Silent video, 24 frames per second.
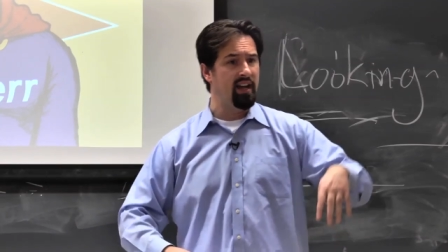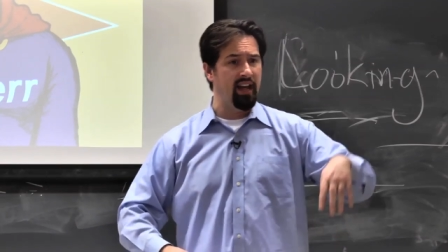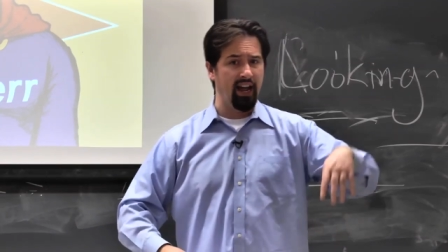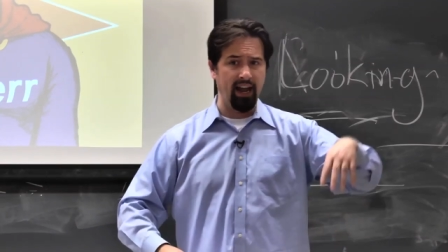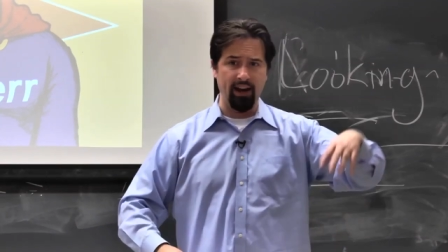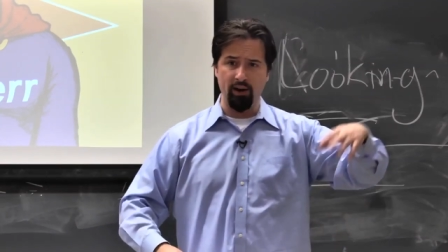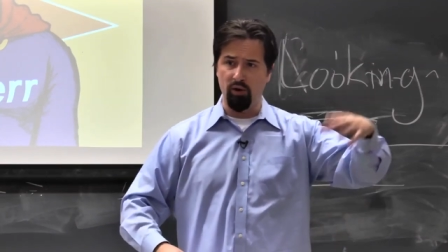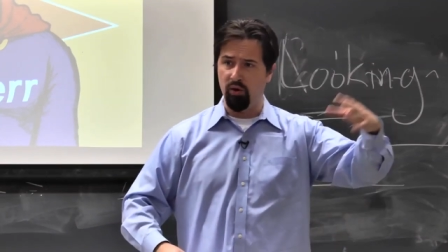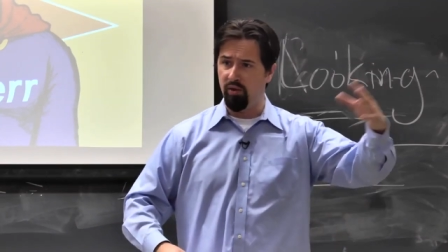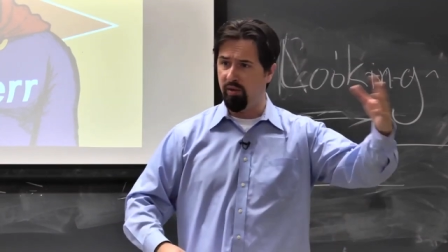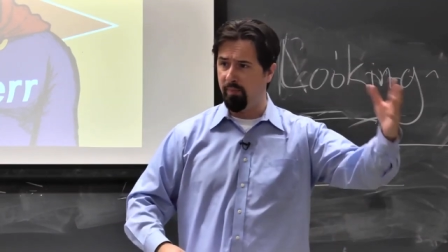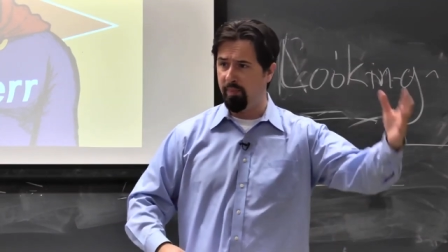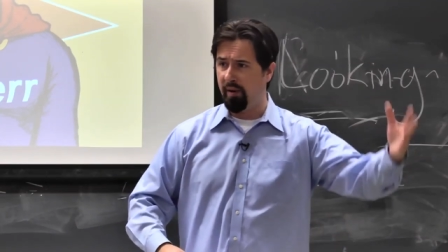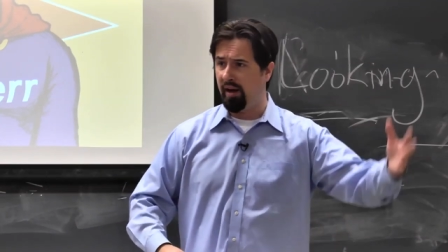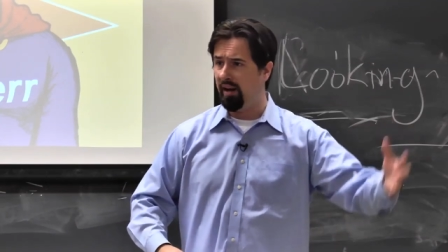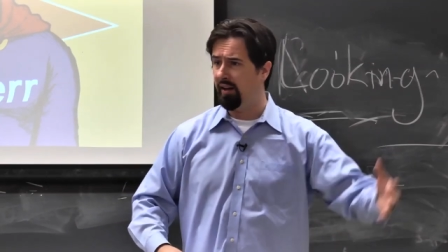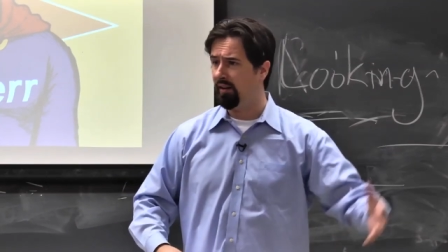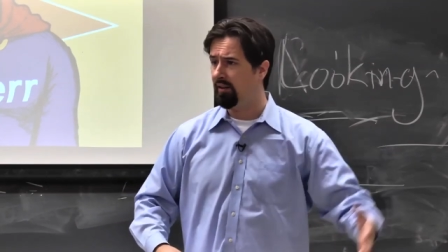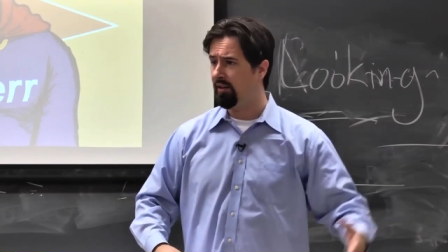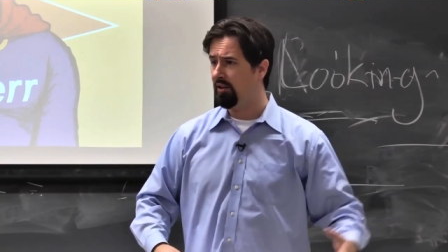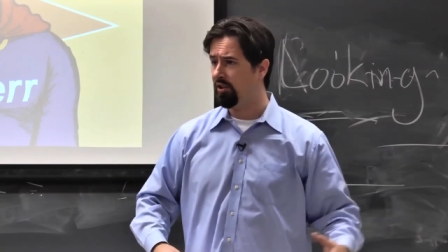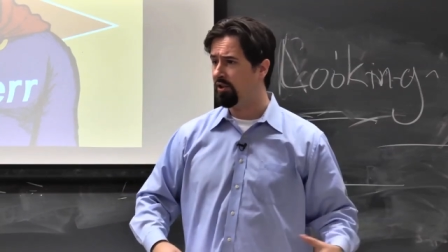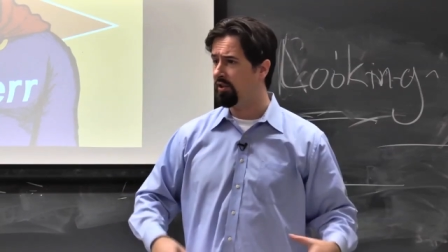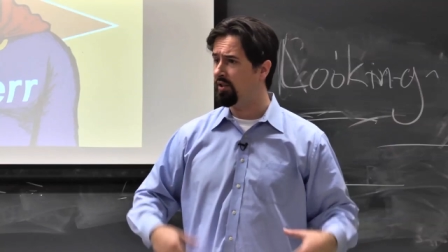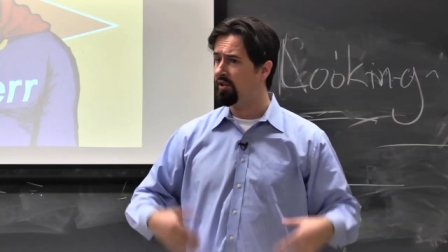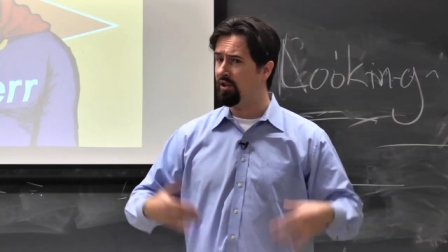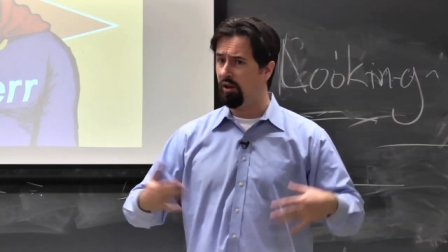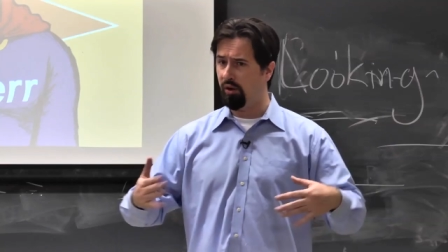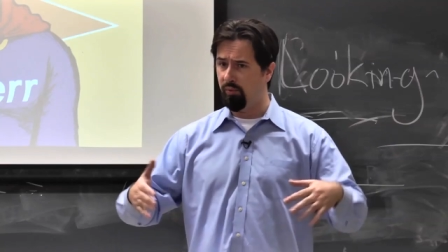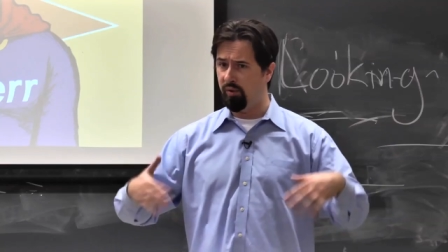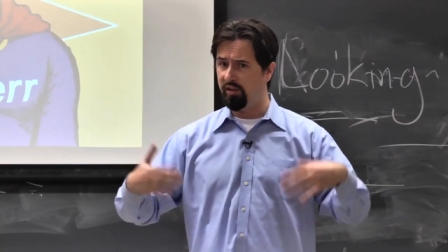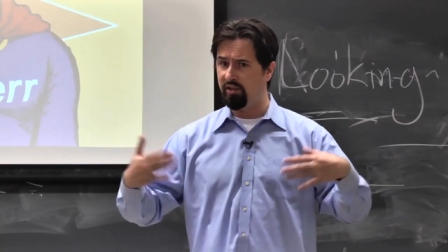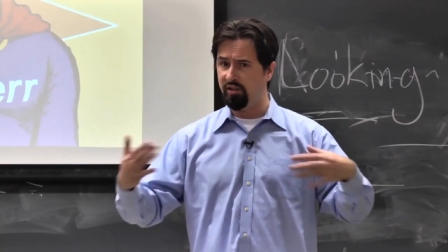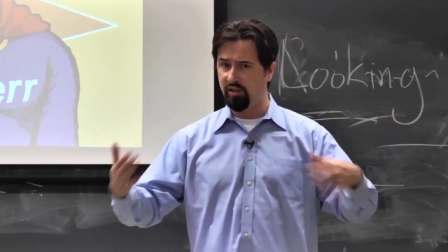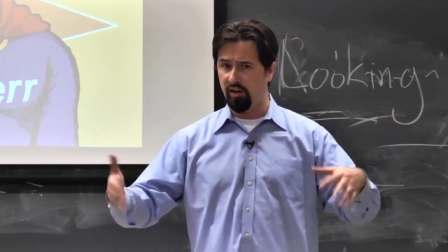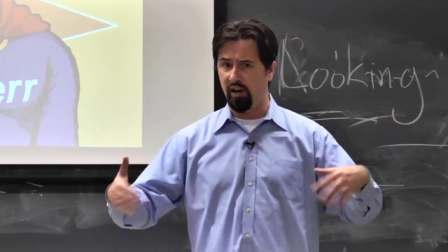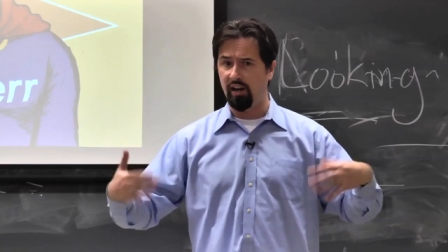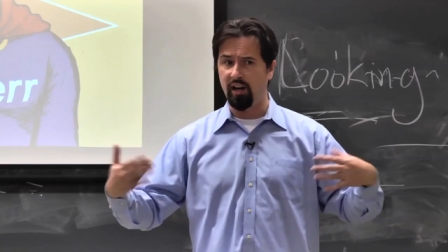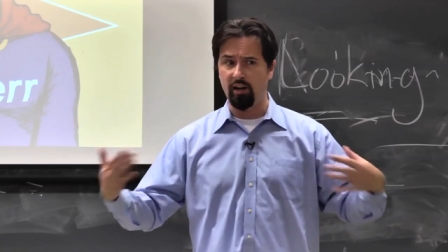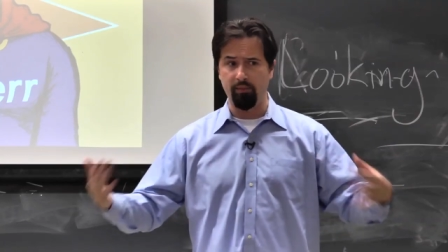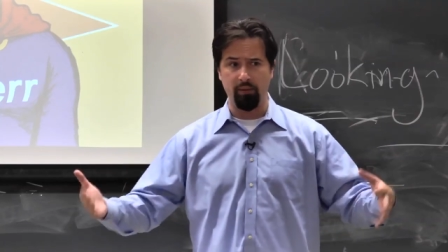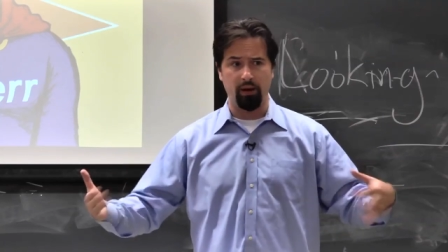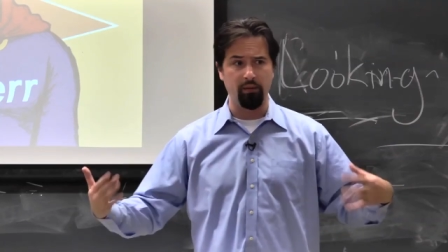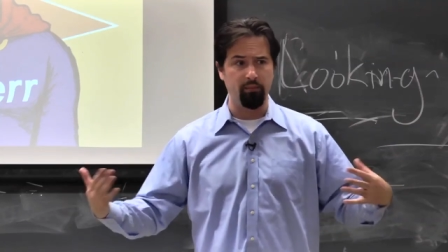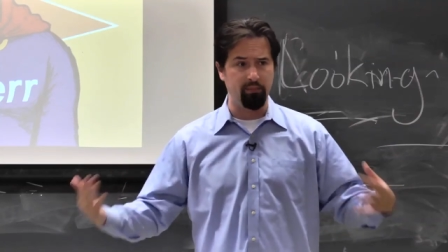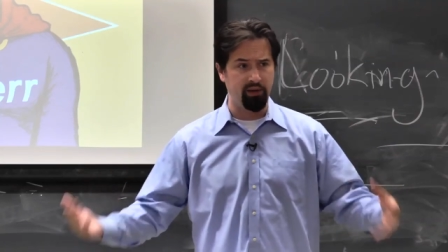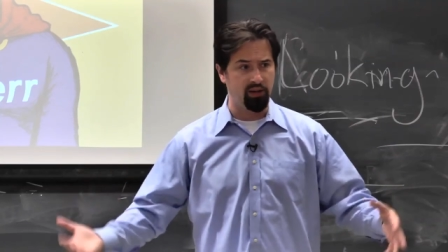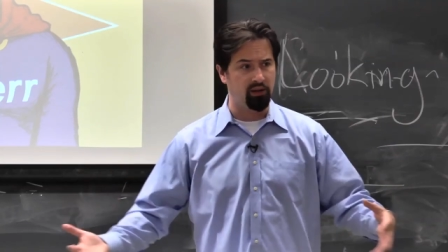and all the politicians are always talking
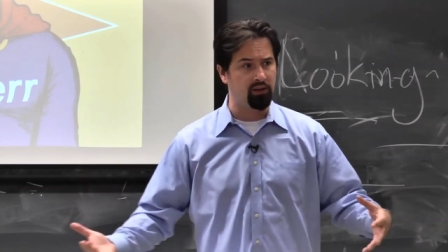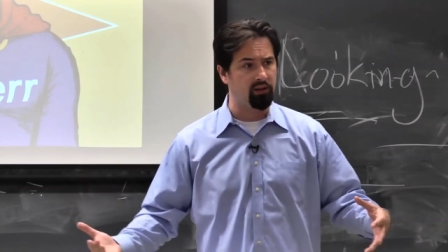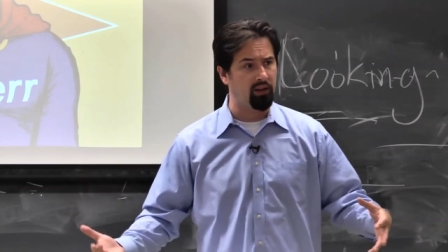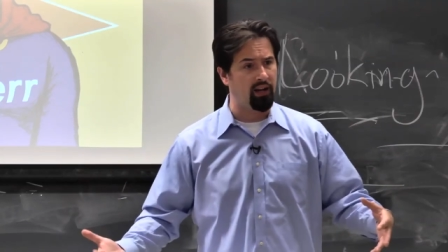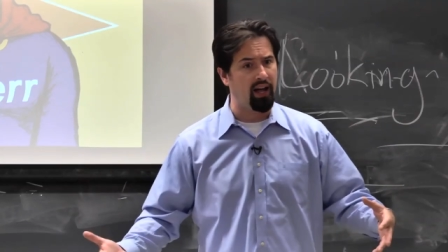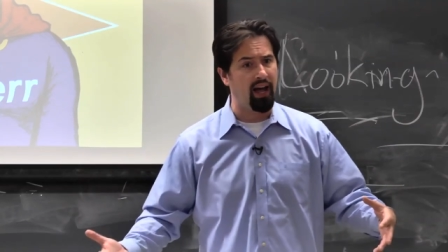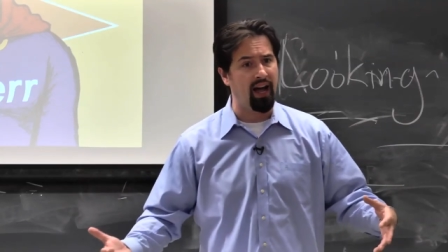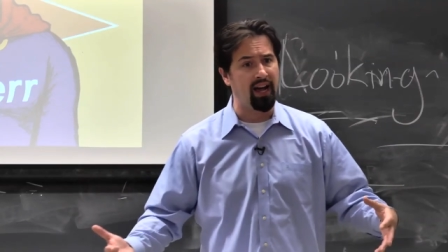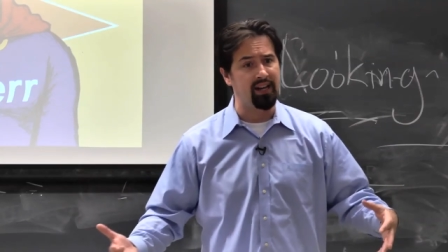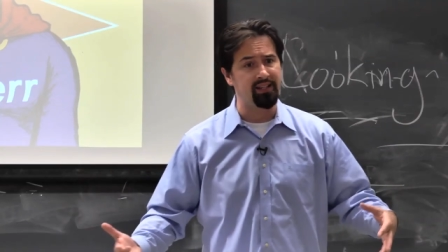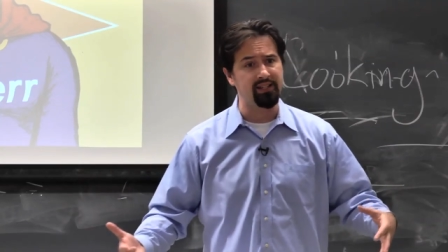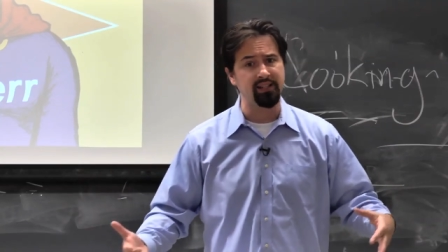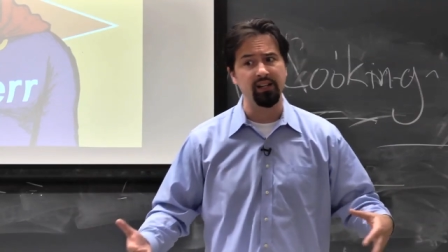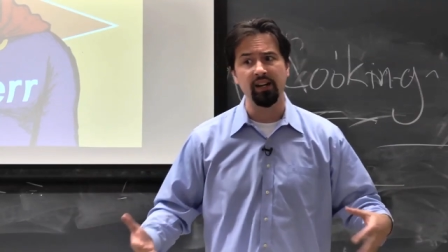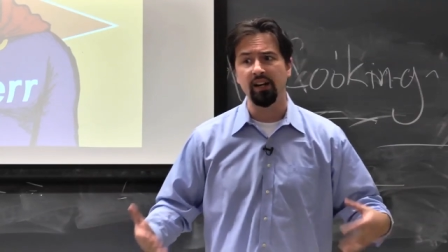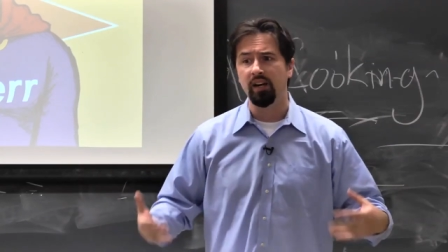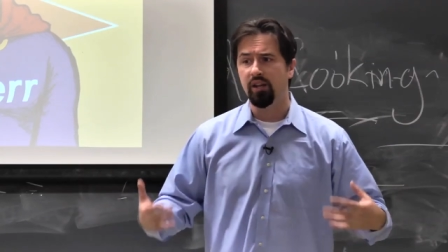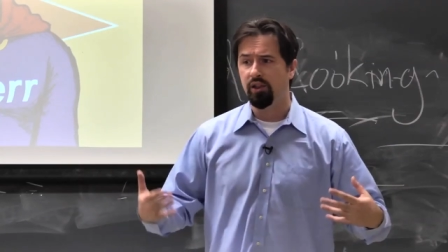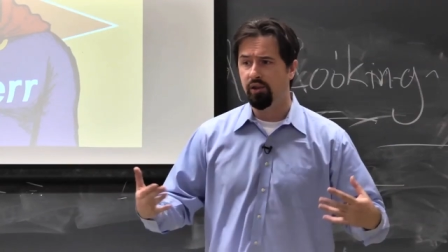about middle class.